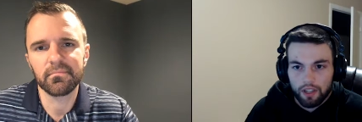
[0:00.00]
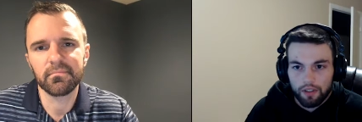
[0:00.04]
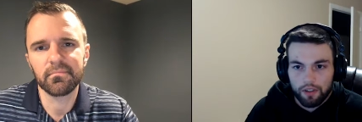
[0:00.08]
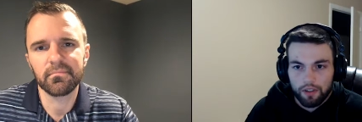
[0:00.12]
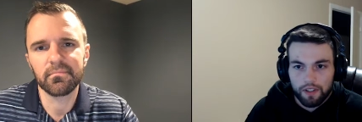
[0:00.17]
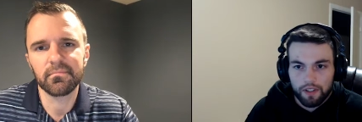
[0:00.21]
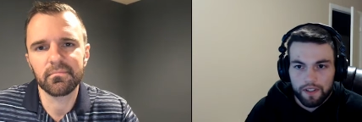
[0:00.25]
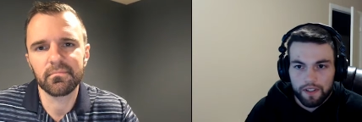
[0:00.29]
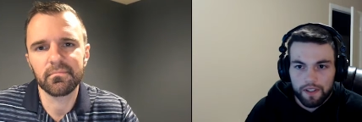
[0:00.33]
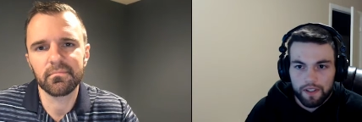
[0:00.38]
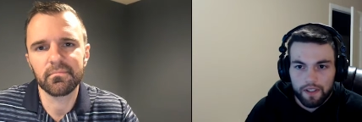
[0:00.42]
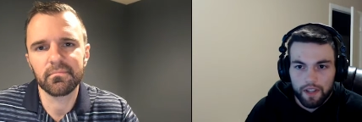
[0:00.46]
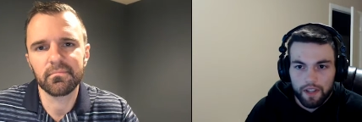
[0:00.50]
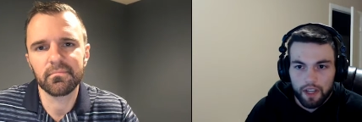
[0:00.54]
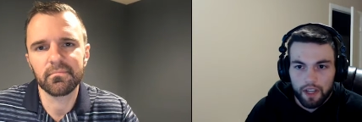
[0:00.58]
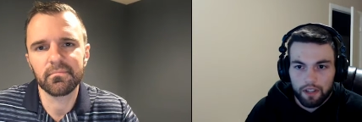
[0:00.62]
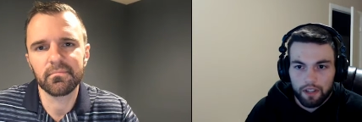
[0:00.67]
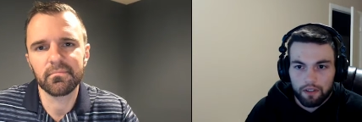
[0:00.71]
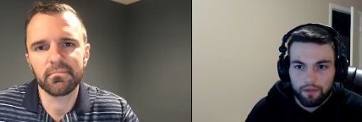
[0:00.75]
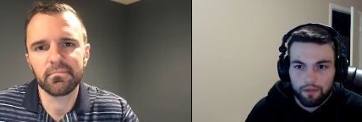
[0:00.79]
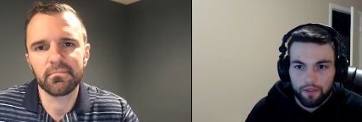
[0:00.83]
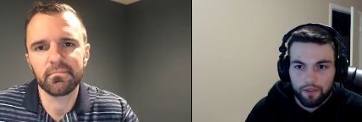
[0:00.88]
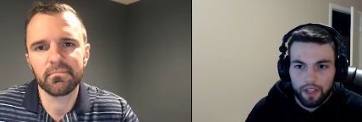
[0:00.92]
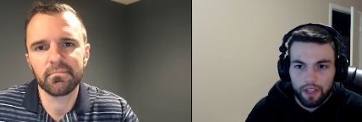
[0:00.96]
Speaker 1: uh, you could see that
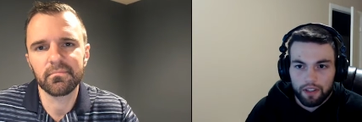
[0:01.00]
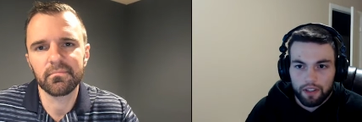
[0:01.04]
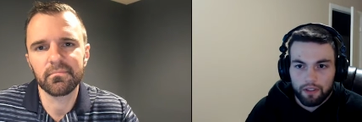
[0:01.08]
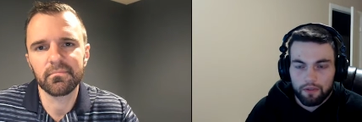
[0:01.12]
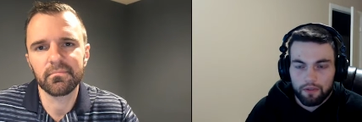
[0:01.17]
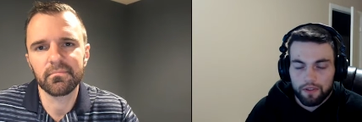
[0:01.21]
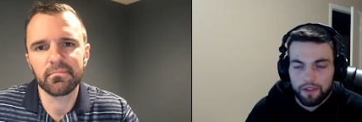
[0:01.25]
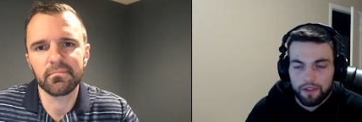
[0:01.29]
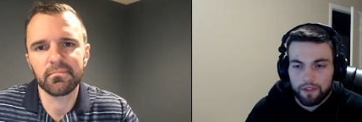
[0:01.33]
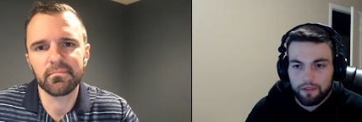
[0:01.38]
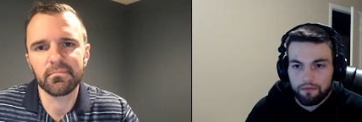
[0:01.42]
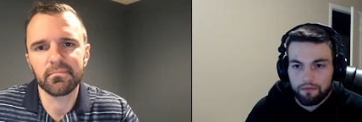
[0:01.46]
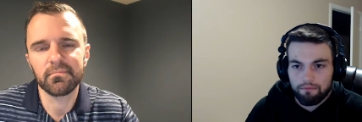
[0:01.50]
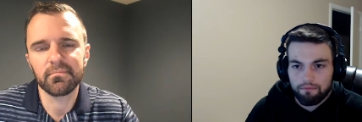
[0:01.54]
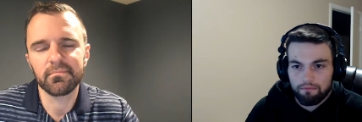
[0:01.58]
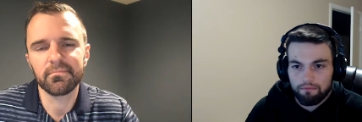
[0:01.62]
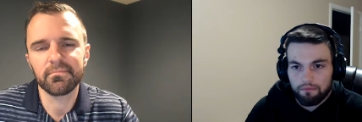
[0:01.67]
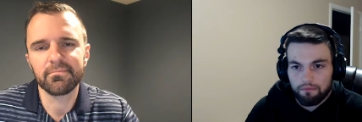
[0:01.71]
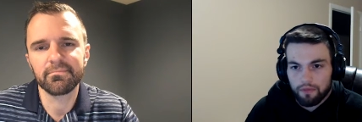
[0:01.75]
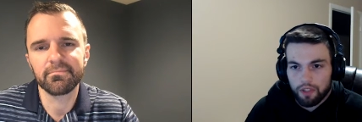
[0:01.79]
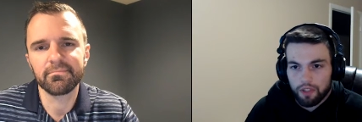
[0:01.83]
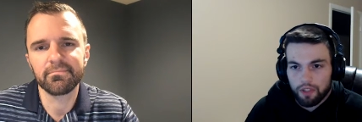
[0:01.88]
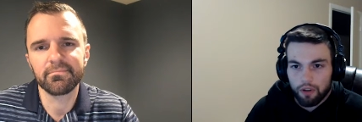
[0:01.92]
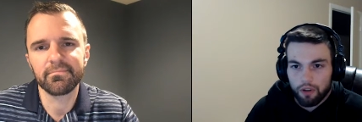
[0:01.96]
in the fight. There was,
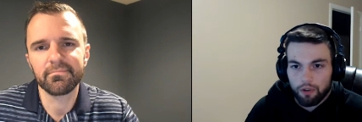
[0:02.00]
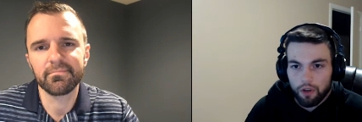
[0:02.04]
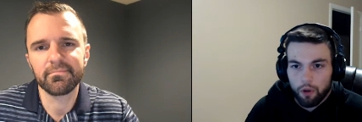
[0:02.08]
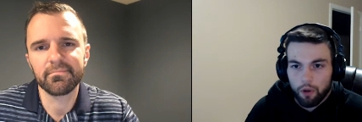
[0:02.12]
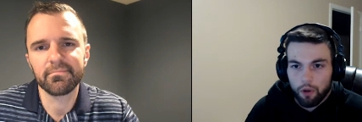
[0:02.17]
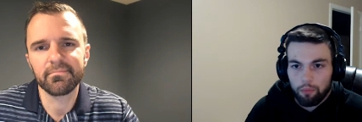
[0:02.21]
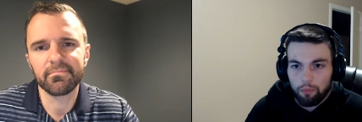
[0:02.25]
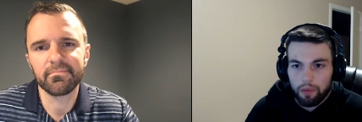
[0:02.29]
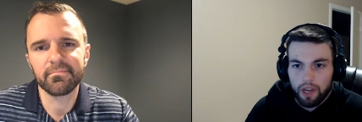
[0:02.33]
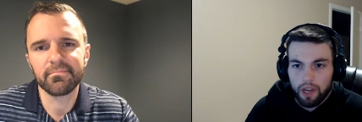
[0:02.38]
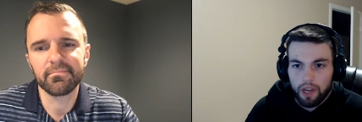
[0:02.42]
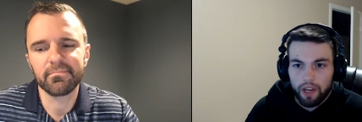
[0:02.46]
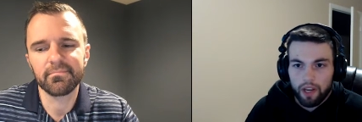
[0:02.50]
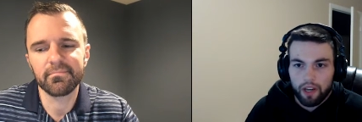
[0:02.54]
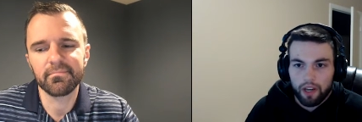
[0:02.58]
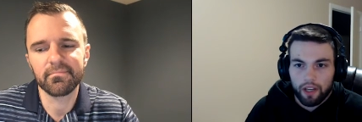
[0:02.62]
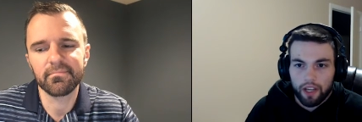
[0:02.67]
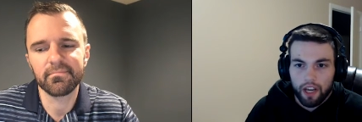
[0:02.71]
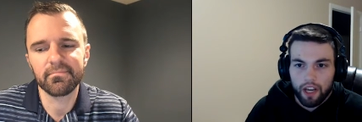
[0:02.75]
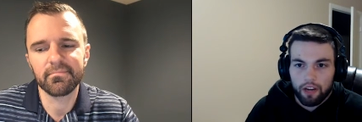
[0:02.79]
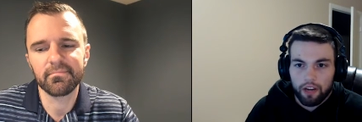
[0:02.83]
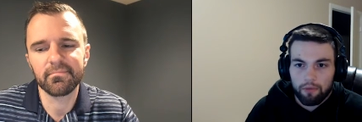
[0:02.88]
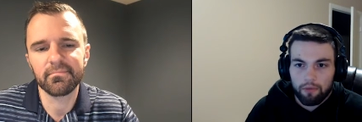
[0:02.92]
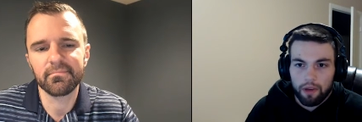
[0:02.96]
you know, no
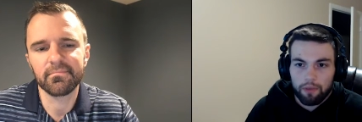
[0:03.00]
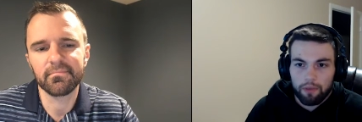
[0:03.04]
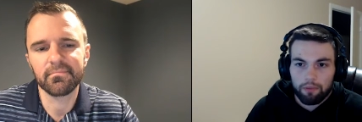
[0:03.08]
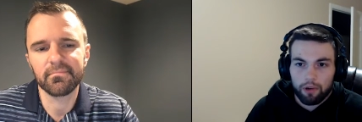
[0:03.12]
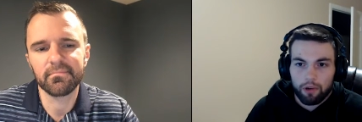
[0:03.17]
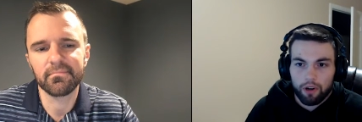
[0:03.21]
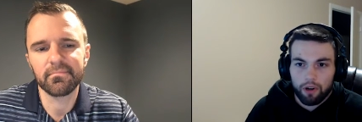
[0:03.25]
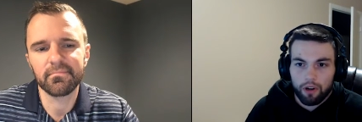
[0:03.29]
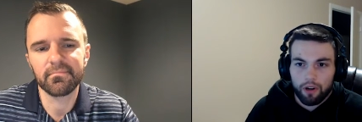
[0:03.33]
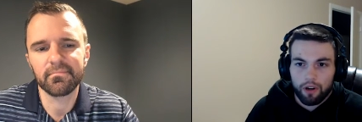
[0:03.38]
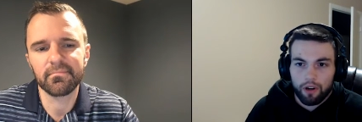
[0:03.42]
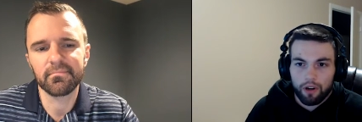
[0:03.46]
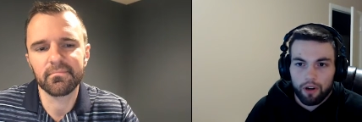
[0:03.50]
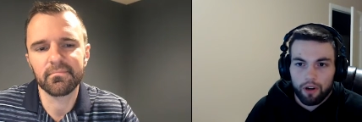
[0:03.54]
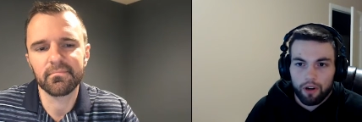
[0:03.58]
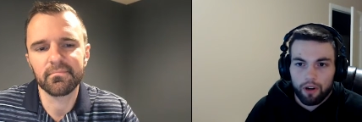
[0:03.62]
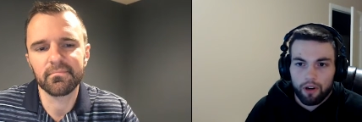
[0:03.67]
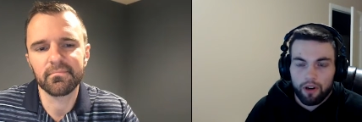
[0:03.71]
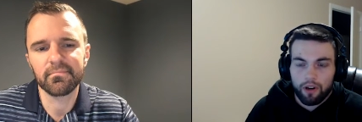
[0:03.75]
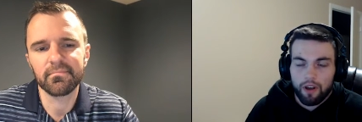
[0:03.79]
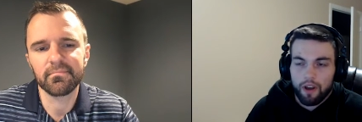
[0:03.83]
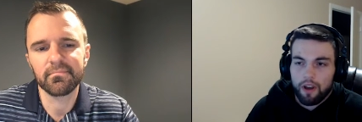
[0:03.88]
panic out of my part.